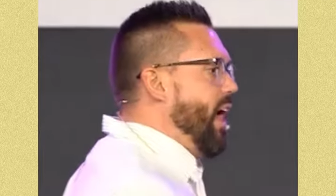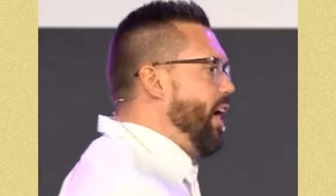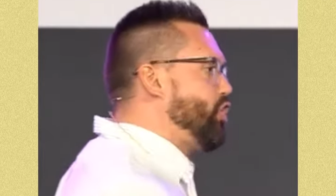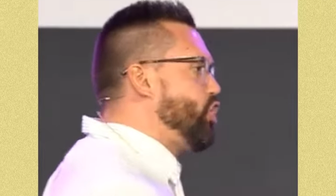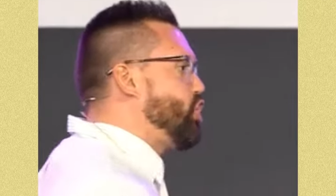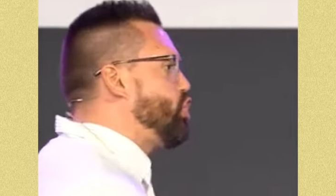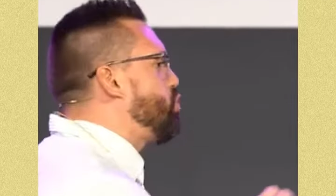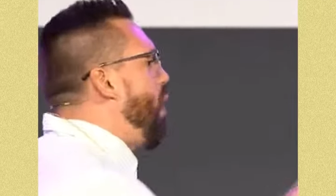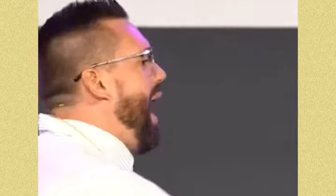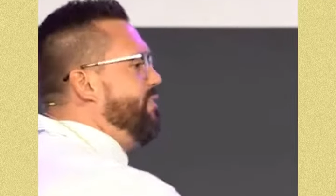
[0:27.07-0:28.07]

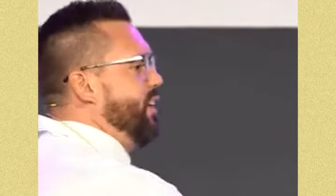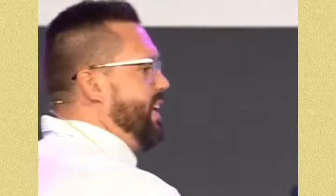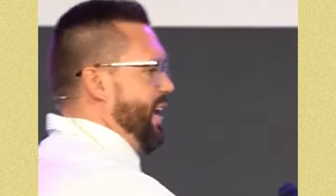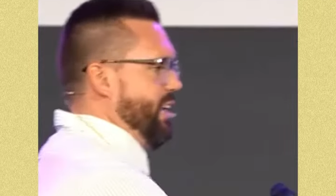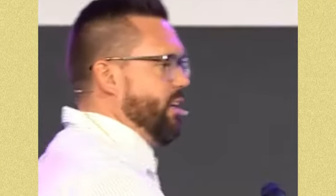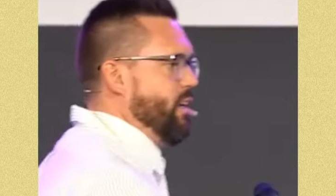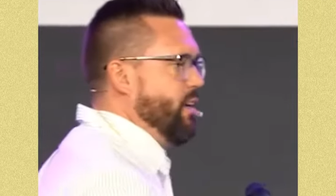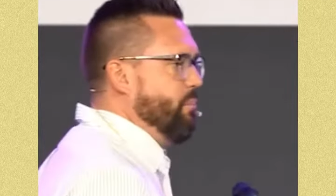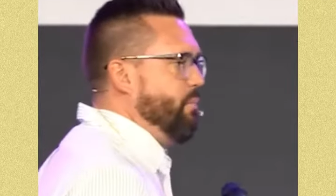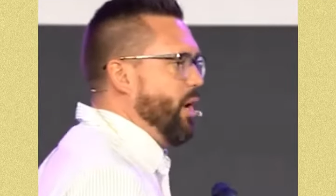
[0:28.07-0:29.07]
extravagant